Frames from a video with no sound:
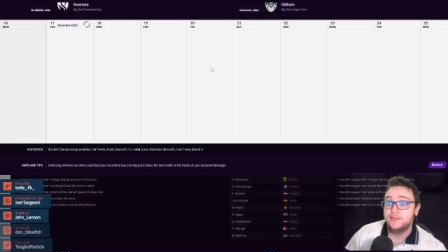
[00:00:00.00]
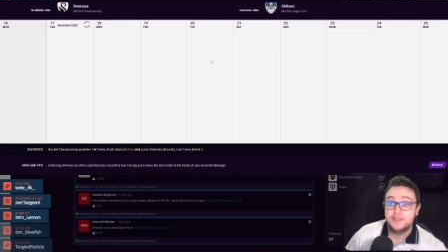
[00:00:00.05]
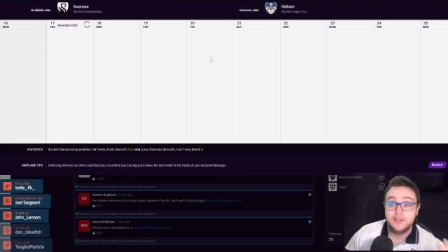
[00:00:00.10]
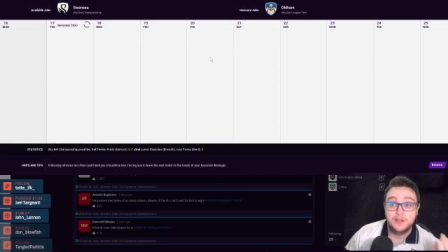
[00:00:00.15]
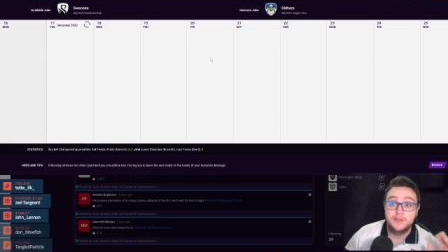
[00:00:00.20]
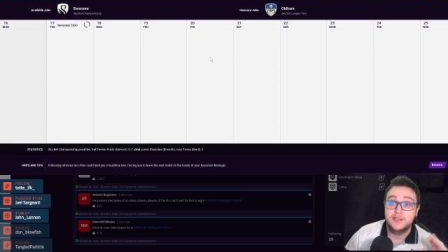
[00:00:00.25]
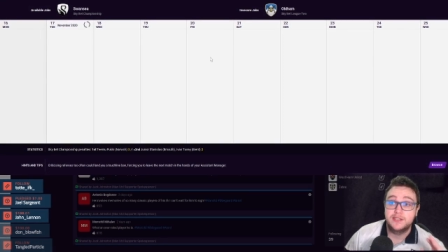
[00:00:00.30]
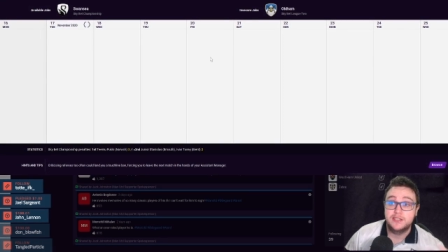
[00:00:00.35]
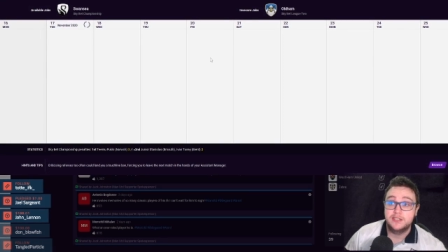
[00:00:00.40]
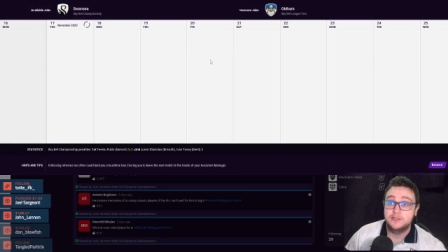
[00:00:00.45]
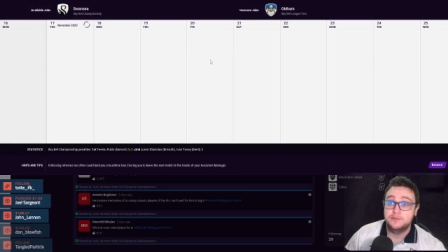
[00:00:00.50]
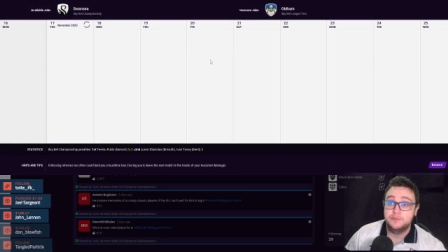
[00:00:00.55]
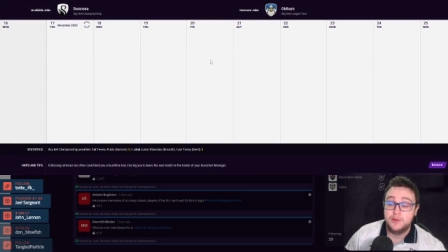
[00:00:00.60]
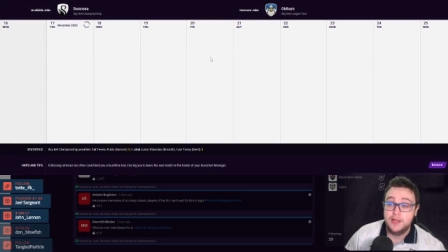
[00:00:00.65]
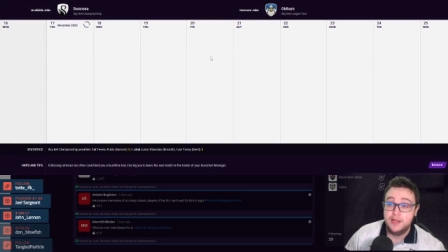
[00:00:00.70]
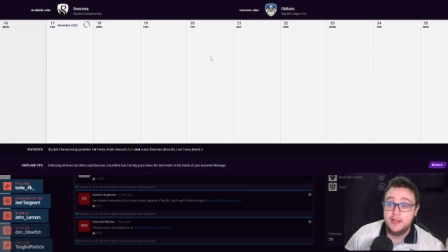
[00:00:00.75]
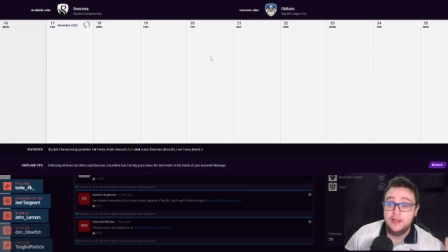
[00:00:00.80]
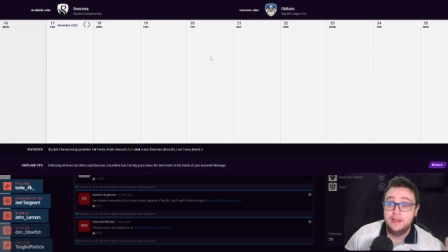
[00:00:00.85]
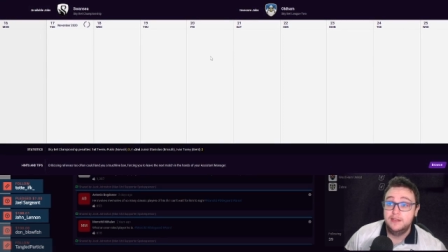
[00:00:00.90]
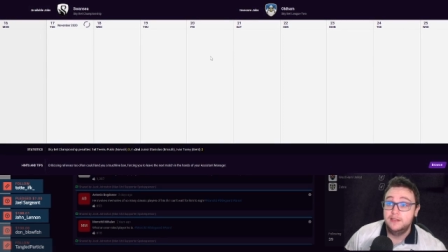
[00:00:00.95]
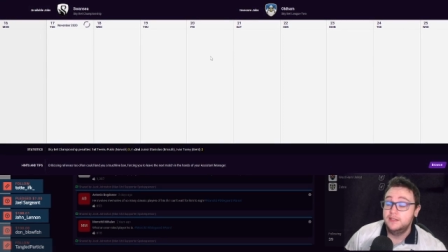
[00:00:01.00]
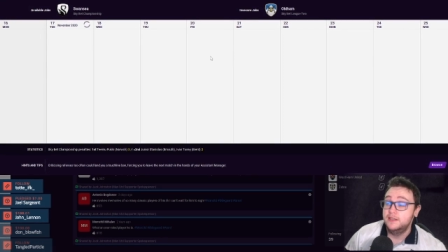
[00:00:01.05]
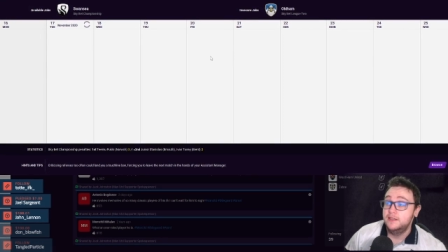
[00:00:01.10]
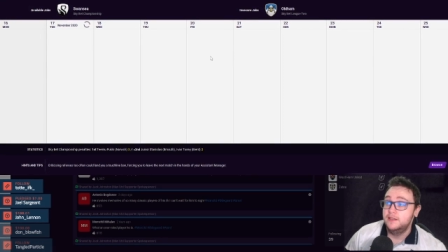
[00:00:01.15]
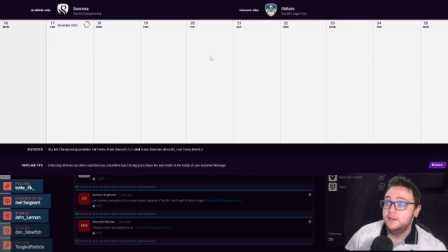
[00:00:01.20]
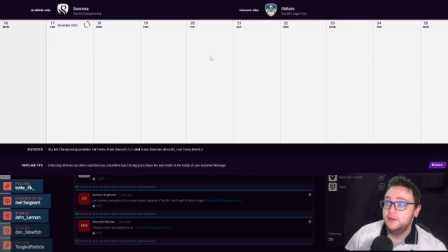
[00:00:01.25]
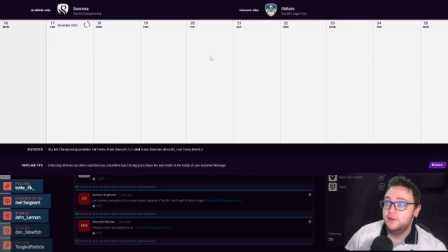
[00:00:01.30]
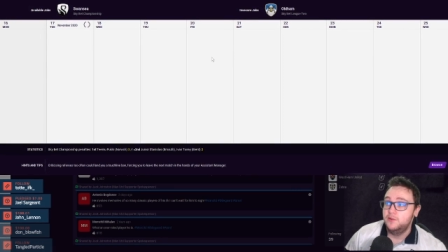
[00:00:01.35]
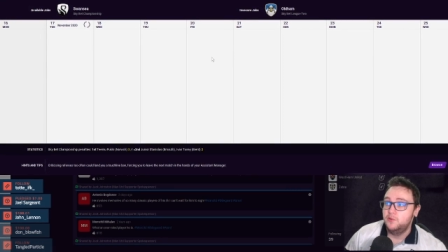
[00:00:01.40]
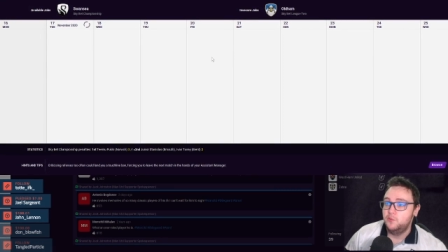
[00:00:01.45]
So this is where
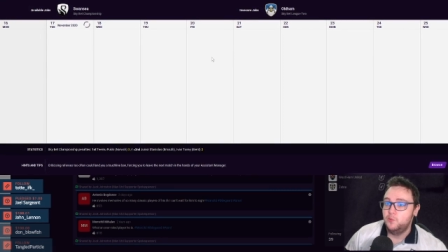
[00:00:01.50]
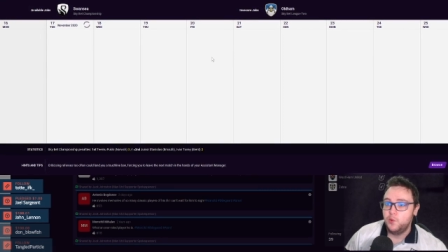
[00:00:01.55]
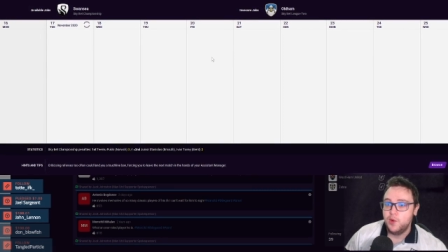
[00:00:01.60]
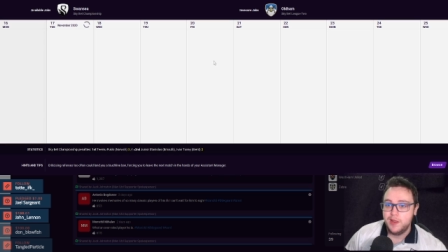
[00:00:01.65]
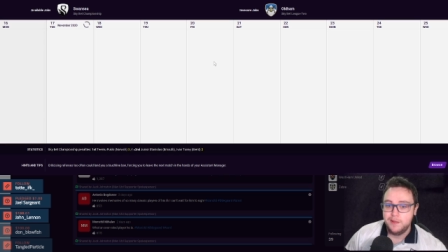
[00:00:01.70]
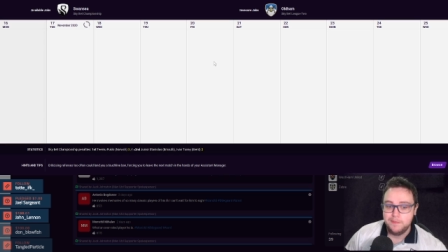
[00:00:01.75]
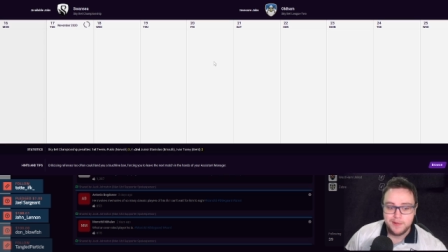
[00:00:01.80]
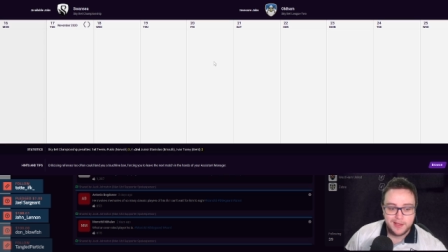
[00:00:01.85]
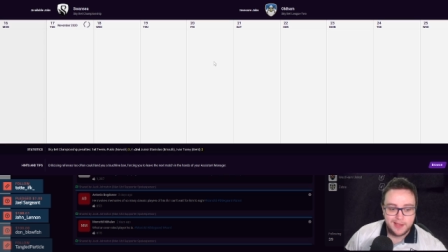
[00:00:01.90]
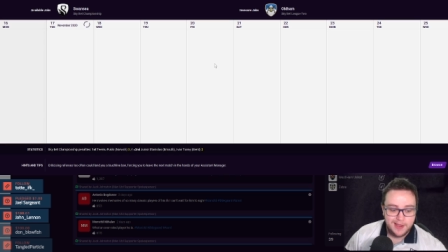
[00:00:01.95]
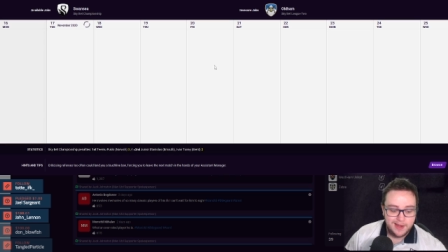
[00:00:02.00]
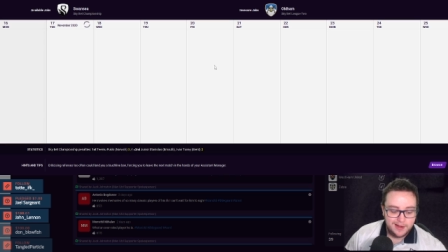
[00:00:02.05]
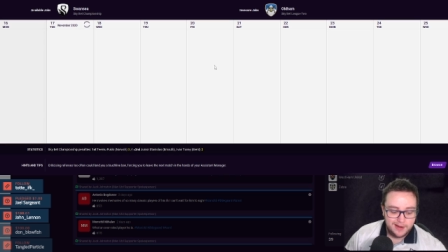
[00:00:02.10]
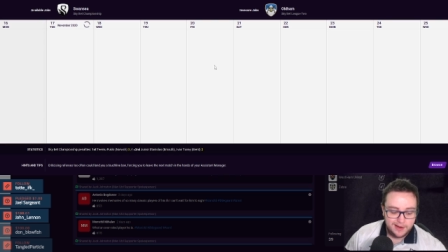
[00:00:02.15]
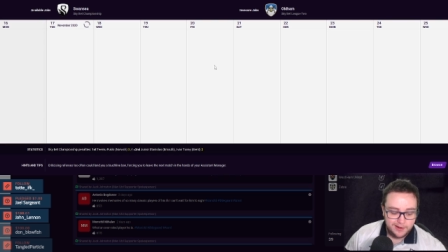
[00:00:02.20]
we begin.